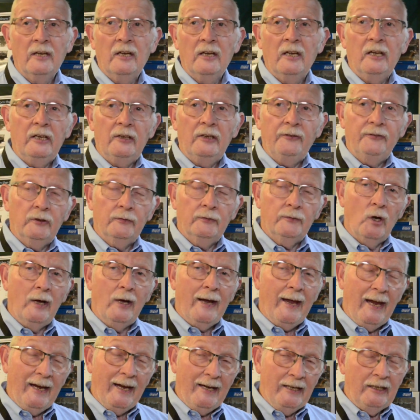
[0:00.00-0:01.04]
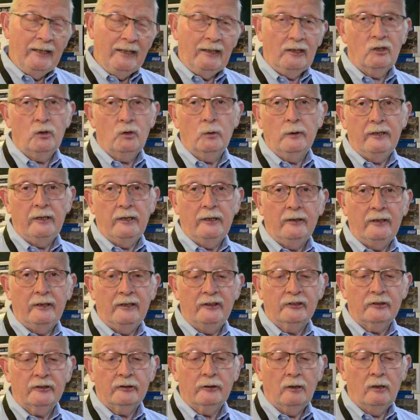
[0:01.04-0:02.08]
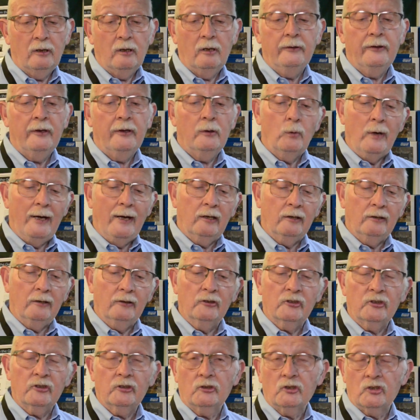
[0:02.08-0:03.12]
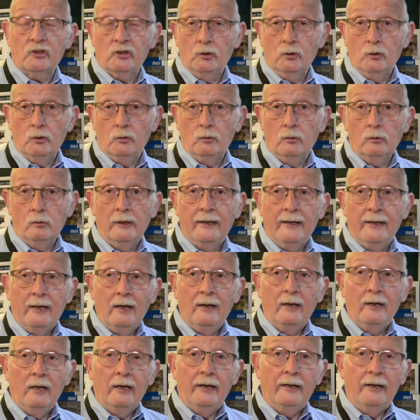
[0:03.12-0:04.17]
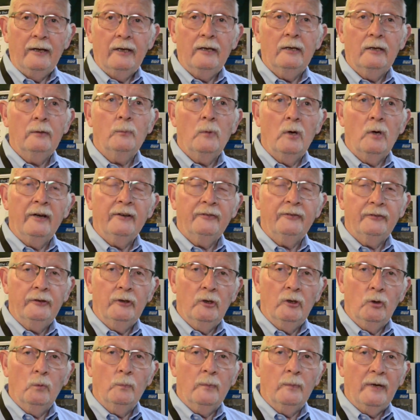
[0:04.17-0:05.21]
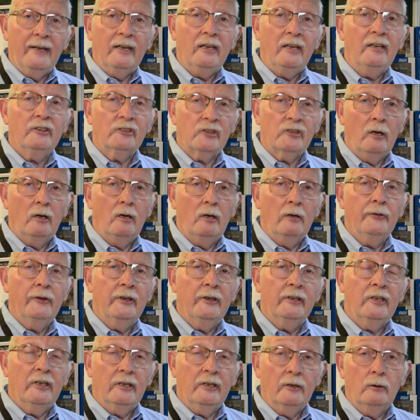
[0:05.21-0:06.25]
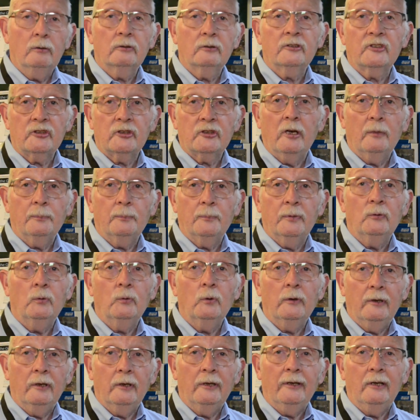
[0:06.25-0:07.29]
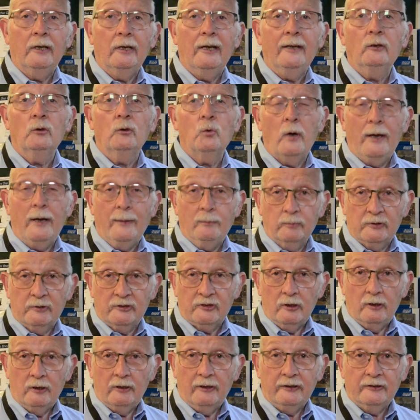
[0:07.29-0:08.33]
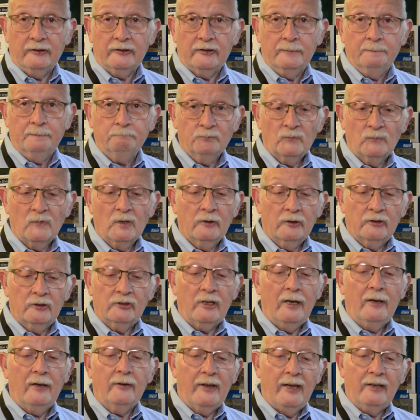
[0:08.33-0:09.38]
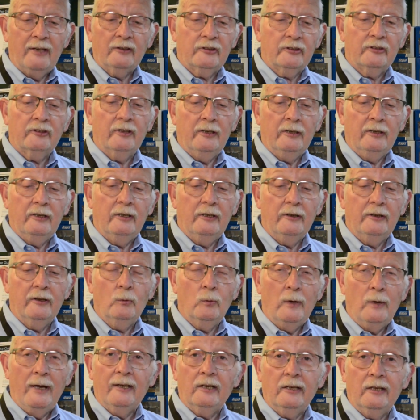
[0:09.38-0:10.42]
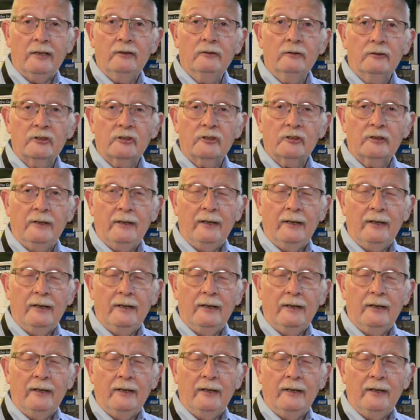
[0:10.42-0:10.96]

If you've got any queries on the wagons at all, my number is on the Guild shop and website. So that's the wagons.